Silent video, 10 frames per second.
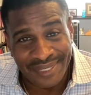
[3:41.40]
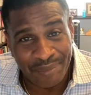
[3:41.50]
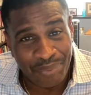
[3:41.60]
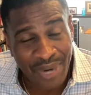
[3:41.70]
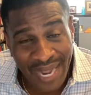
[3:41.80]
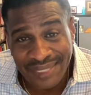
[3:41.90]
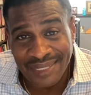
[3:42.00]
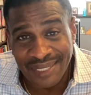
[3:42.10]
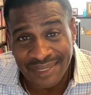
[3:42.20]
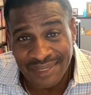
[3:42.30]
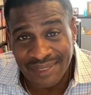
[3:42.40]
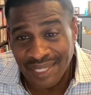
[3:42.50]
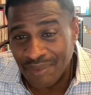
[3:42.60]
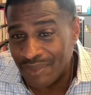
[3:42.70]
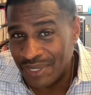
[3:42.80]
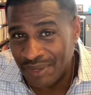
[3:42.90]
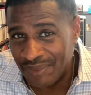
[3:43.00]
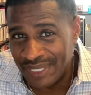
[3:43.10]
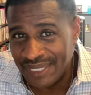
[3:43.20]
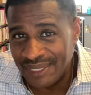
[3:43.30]
the processors, like we
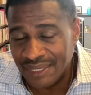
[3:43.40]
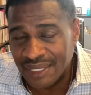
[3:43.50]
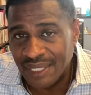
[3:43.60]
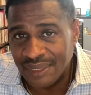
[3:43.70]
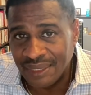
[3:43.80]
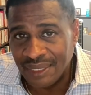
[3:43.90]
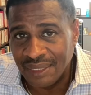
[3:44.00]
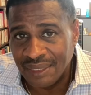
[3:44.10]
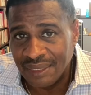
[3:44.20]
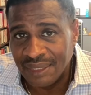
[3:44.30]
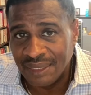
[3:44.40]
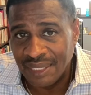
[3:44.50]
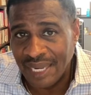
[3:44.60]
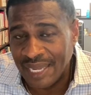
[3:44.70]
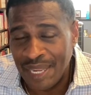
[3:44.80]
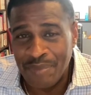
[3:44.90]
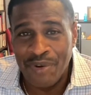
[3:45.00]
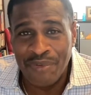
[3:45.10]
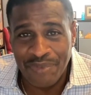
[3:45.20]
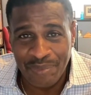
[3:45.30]
already discussed it, I came
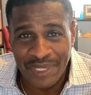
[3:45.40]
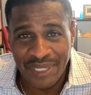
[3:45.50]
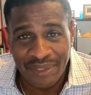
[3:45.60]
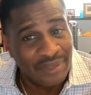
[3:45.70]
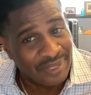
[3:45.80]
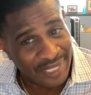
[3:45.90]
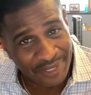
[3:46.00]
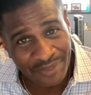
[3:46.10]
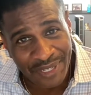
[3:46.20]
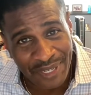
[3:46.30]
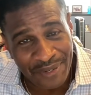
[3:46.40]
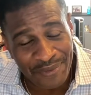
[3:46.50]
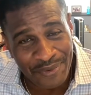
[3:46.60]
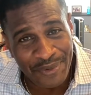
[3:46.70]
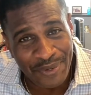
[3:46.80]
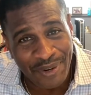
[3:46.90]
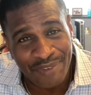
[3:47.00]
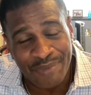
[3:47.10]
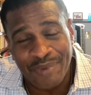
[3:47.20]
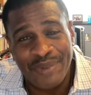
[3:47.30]
home from dinner, thanks for cutting the food
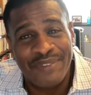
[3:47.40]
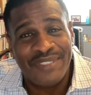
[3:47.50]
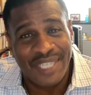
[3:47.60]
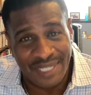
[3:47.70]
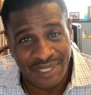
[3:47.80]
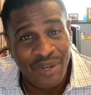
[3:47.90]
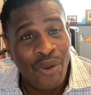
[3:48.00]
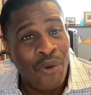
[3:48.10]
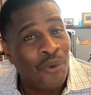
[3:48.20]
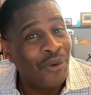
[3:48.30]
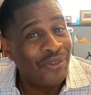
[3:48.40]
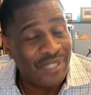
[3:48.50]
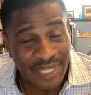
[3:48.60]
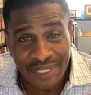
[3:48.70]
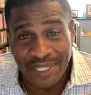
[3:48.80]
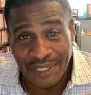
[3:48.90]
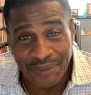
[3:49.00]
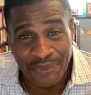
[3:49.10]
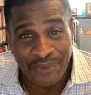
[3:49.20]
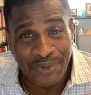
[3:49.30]
off, but we've done it. Or you didn't cut
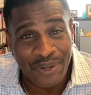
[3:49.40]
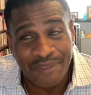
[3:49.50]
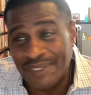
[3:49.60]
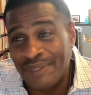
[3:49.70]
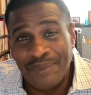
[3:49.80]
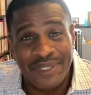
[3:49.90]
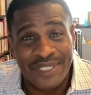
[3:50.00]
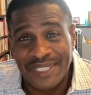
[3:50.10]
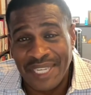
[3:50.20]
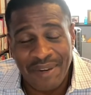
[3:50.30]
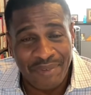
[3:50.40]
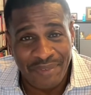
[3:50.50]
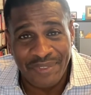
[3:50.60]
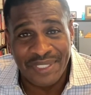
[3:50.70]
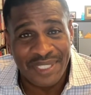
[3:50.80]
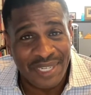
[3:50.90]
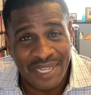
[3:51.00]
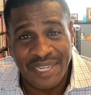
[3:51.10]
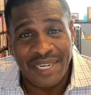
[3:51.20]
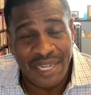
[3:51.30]
the food off, and we're just not revisiting
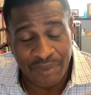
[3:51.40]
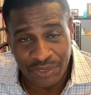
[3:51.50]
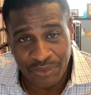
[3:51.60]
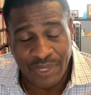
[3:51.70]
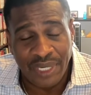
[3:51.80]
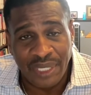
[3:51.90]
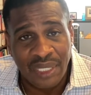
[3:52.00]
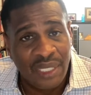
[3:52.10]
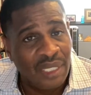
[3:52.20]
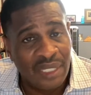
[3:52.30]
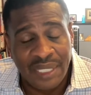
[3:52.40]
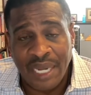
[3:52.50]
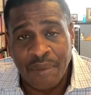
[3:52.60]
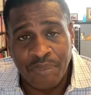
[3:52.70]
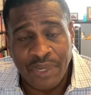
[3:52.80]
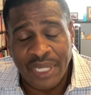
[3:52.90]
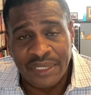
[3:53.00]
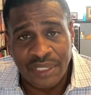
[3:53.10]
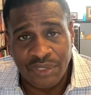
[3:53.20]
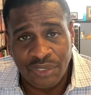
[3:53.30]
it. I was ready.
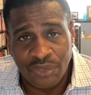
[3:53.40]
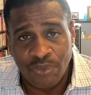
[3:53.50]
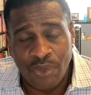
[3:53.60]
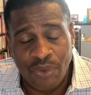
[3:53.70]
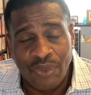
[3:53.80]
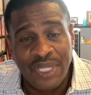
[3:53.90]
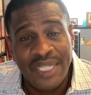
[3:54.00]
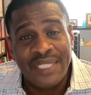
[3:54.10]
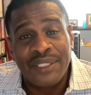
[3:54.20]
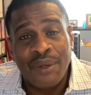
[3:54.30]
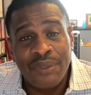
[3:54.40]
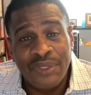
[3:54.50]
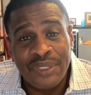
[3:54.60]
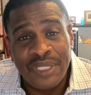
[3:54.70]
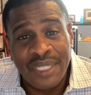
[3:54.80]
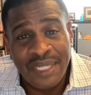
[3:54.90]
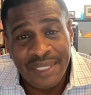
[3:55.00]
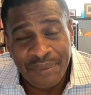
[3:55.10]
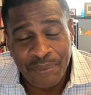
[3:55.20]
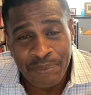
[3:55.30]
Non-processors won't. So
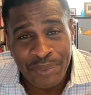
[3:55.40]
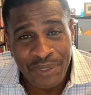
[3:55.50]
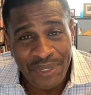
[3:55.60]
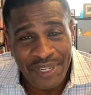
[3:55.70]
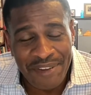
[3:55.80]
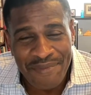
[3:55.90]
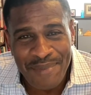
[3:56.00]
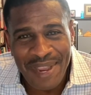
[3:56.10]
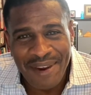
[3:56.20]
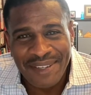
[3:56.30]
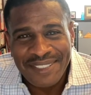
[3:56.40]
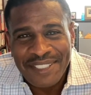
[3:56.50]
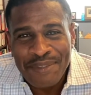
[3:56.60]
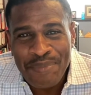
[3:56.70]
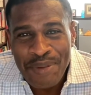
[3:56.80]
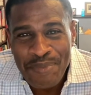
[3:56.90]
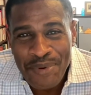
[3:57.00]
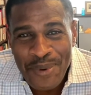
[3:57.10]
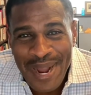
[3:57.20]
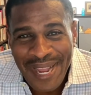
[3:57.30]
the beauty of marriage is
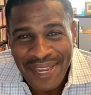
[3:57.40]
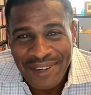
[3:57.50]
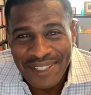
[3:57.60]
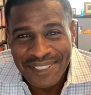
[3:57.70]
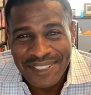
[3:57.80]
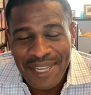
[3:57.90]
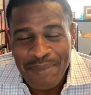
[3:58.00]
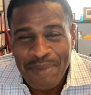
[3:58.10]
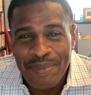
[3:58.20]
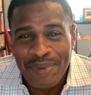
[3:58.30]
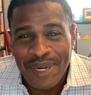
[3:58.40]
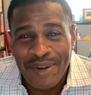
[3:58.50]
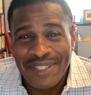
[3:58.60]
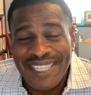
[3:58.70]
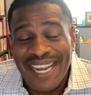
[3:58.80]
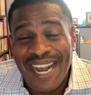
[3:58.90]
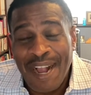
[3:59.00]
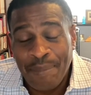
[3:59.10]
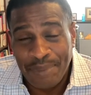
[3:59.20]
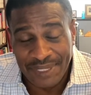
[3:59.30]
people hire the same and marry the
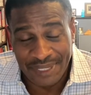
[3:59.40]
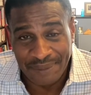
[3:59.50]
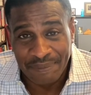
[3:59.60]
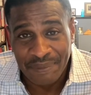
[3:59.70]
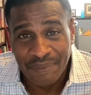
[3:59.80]
opposite.